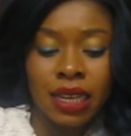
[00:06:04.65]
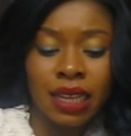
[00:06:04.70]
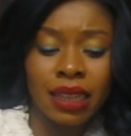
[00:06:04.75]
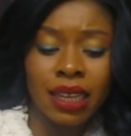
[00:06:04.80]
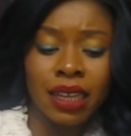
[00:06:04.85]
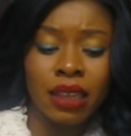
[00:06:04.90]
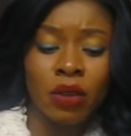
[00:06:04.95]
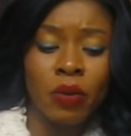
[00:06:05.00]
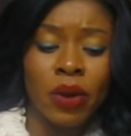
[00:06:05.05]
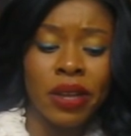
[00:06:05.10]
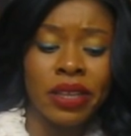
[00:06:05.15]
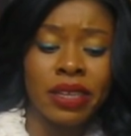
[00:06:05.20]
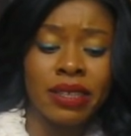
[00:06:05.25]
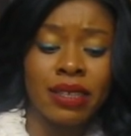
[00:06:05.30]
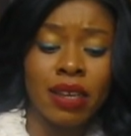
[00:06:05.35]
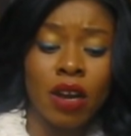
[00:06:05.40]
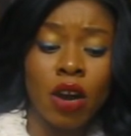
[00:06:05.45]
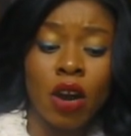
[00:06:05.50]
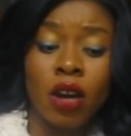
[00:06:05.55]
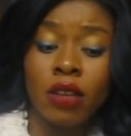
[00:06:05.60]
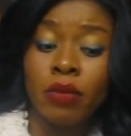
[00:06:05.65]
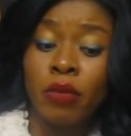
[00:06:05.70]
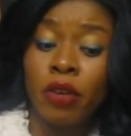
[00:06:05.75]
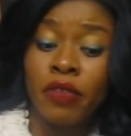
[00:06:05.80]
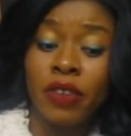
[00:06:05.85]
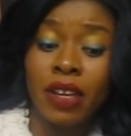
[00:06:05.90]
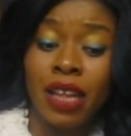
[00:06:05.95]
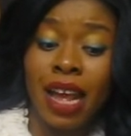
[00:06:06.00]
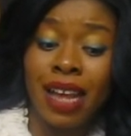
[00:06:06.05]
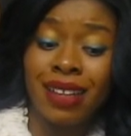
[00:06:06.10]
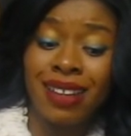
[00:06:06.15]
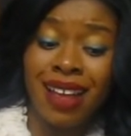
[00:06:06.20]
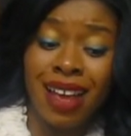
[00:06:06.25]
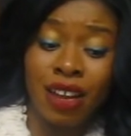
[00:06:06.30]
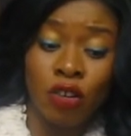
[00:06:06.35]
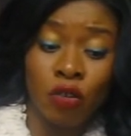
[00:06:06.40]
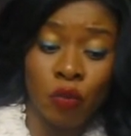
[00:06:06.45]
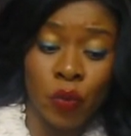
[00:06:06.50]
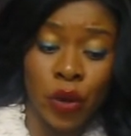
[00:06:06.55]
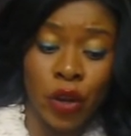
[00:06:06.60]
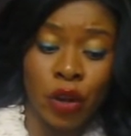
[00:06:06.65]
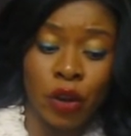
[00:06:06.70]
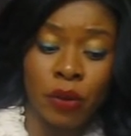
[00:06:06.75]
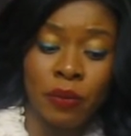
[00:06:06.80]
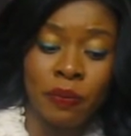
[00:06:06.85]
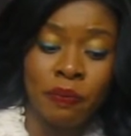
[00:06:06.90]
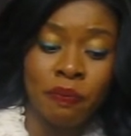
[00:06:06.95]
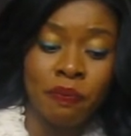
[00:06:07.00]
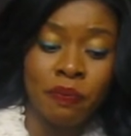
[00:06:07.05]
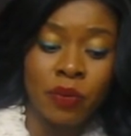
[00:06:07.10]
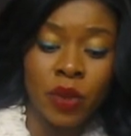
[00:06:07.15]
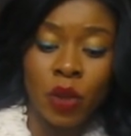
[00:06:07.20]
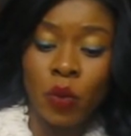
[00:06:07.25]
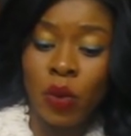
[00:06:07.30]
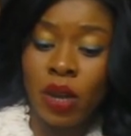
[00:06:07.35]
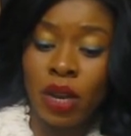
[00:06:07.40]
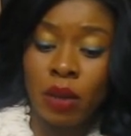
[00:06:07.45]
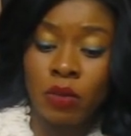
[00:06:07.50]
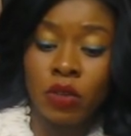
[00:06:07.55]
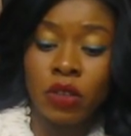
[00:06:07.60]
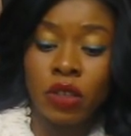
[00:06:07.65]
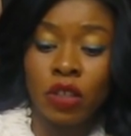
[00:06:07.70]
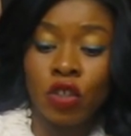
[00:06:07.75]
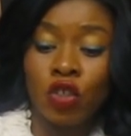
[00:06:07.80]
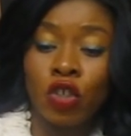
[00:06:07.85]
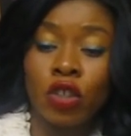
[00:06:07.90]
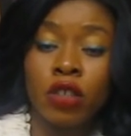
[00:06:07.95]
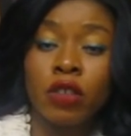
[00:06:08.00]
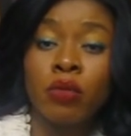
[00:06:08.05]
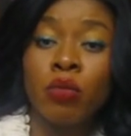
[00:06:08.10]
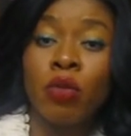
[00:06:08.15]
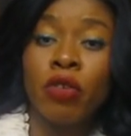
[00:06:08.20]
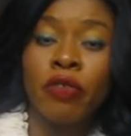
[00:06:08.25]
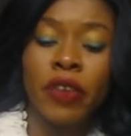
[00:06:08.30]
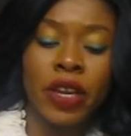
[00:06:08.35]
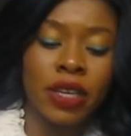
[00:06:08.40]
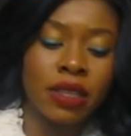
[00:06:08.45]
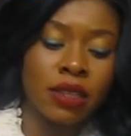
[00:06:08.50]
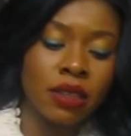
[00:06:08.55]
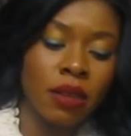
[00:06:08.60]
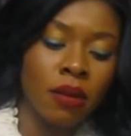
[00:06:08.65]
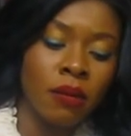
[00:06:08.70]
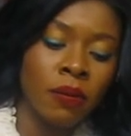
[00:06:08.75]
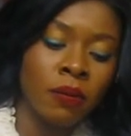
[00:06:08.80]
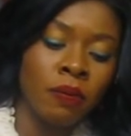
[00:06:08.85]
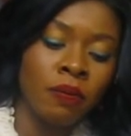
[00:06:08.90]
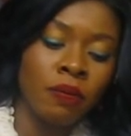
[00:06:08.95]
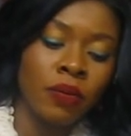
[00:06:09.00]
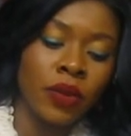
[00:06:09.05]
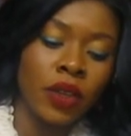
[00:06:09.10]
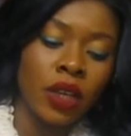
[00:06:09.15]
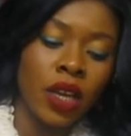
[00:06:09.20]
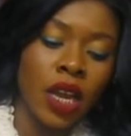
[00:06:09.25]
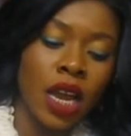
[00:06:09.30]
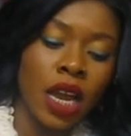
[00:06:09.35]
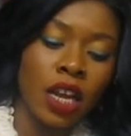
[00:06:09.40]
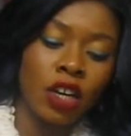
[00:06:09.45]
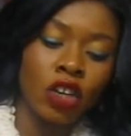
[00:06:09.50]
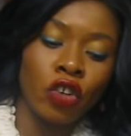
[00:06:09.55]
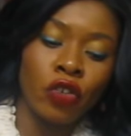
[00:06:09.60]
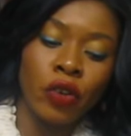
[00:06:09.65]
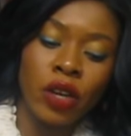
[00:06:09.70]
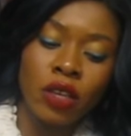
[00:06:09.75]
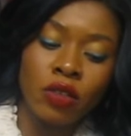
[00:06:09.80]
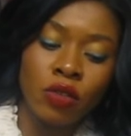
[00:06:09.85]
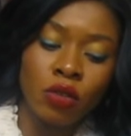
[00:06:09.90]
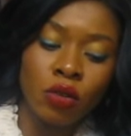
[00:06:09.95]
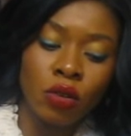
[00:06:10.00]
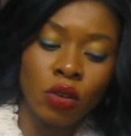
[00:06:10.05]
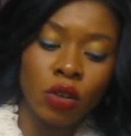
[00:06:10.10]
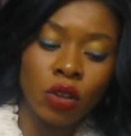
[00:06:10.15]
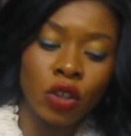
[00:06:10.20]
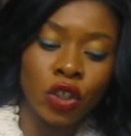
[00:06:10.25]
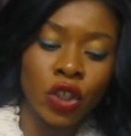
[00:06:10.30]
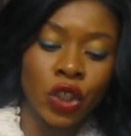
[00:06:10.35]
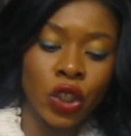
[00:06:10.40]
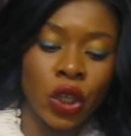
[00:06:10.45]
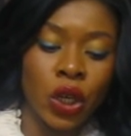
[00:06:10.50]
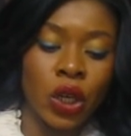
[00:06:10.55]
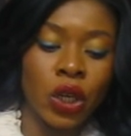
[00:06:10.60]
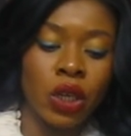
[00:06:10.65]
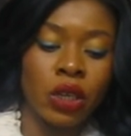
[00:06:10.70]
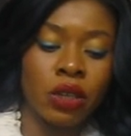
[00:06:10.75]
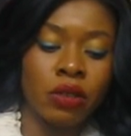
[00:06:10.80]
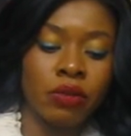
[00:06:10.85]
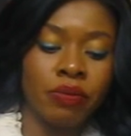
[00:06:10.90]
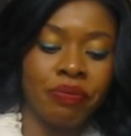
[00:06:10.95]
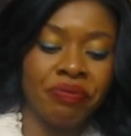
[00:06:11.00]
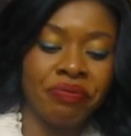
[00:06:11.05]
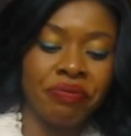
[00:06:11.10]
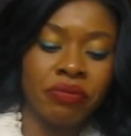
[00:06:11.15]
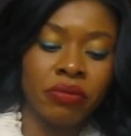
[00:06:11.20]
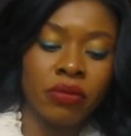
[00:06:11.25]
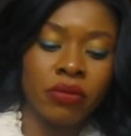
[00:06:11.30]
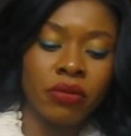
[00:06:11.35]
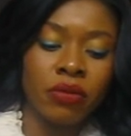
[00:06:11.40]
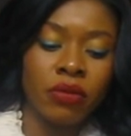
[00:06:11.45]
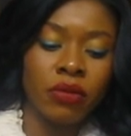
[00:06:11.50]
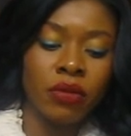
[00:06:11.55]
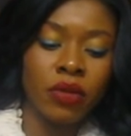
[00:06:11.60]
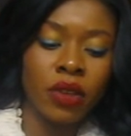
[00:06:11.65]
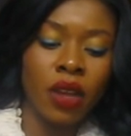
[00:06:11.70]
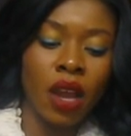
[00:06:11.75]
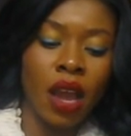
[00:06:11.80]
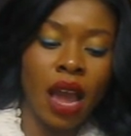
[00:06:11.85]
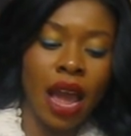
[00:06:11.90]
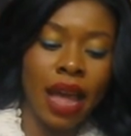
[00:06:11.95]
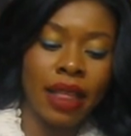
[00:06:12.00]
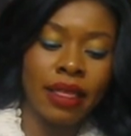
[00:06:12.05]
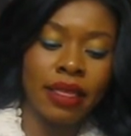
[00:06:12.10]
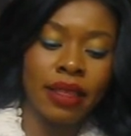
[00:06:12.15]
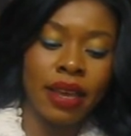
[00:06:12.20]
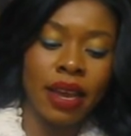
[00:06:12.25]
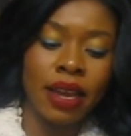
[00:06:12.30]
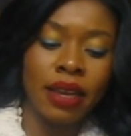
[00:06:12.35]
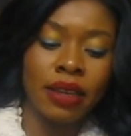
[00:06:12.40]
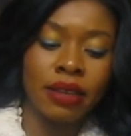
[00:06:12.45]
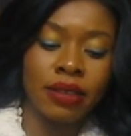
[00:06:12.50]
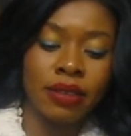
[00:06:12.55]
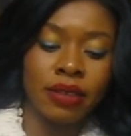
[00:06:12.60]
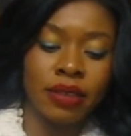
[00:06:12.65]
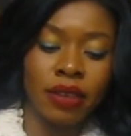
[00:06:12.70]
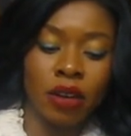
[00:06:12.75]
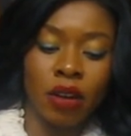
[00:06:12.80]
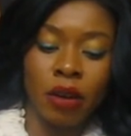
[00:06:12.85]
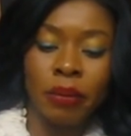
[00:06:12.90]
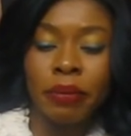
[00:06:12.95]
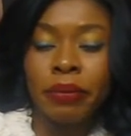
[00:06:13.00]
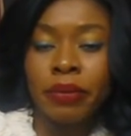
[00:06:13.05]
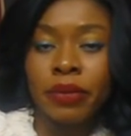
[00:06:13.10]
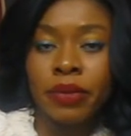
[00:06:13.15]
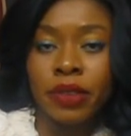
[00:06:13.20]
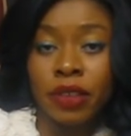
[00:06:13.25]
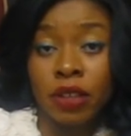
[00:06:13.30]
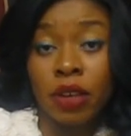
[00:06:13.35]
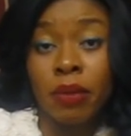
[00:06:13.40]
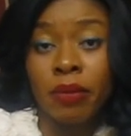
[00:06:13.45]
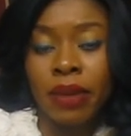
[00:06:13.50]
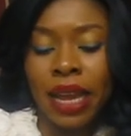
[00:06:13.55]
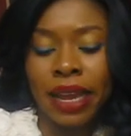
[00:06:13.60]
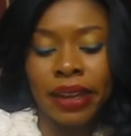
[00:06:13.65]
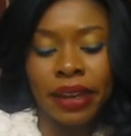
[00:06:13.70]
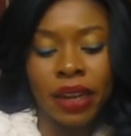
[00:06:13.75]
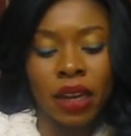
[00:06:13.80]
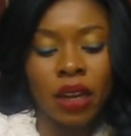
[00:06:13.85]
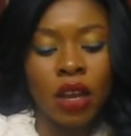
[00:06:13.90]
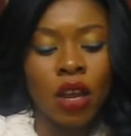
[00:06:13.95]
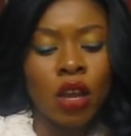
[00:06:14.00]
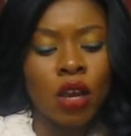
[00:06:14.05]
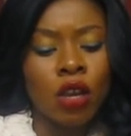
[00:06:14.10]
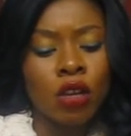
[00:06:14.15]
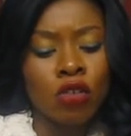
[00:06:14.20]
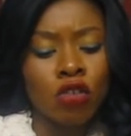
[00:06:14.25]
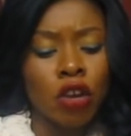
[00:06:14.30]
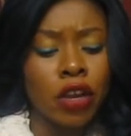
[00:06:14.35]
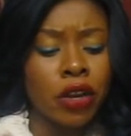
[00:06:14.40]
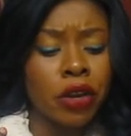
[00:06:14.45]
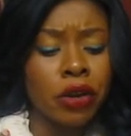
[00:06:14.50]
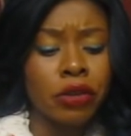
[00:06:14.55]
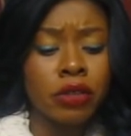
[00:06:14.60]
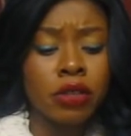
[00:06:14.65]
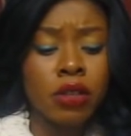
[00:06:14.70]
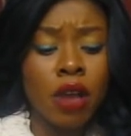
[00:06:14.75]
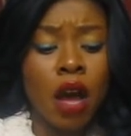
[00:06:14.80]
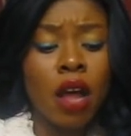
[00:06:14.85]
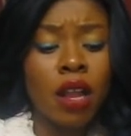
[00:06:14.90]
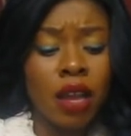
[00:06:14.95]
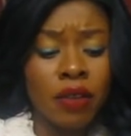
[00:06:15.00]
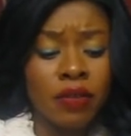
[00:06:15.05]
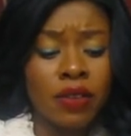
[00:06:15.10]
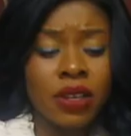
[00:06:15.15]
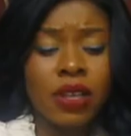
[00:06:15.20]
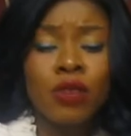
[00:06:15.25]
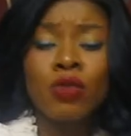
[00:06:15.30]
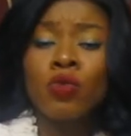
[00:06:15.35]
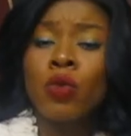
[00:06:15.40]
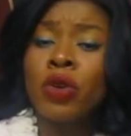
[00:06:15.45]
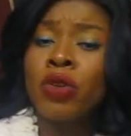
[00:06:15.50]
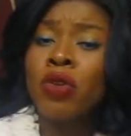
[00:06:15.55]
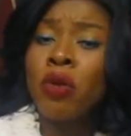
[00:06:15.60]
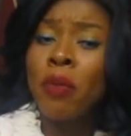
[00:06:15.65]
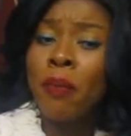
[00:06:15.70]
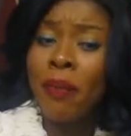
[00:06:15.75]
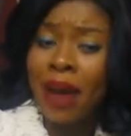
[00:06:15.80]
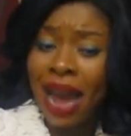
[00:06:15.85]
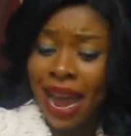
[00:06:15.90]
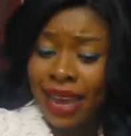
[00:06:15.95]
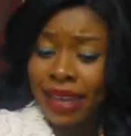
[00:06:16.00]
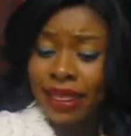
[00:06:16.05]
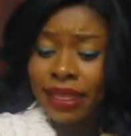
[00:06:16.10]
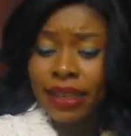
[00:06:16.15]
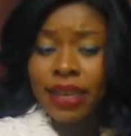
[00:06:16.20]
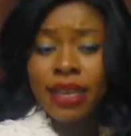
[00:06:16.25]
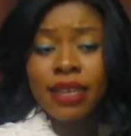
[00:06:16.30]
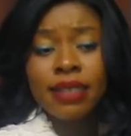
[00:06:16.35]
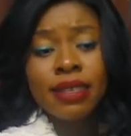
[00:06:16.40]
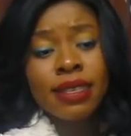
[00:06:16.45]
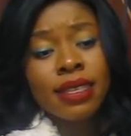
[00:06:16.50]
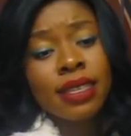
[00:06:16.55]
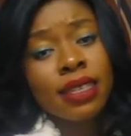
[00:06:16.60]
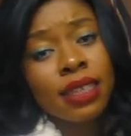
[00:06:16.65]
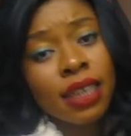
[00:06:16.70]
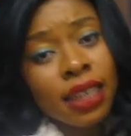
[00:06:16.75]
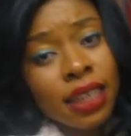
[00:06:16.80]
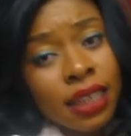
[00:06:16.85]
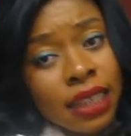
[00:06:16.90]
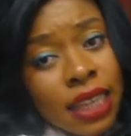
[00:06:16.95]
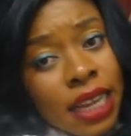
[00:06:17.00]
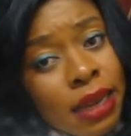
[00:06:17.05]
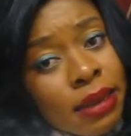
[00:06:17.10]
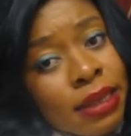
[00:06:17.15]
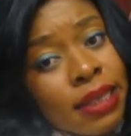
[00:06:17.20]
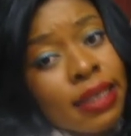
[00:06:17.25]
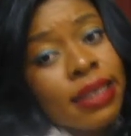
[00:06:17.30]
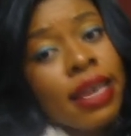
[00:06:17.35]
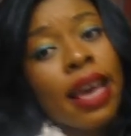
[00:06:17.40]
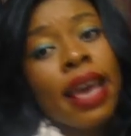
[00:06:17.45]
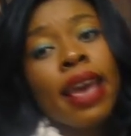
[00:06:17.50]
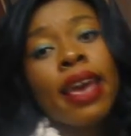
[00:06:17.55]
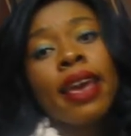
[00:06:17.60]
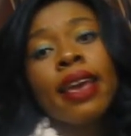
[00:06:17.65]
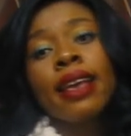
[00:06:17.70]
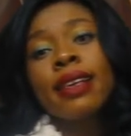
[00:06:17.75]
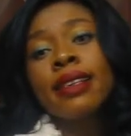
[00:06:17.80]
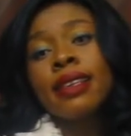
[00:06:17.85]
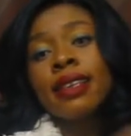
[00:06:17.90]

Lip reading: I think the one they say hot MOVATE has hydroquinone. The one I'm using is just MOVATE. And grace dew lotion, and then serum lightening. So you know, all of this, when you buy this, let's say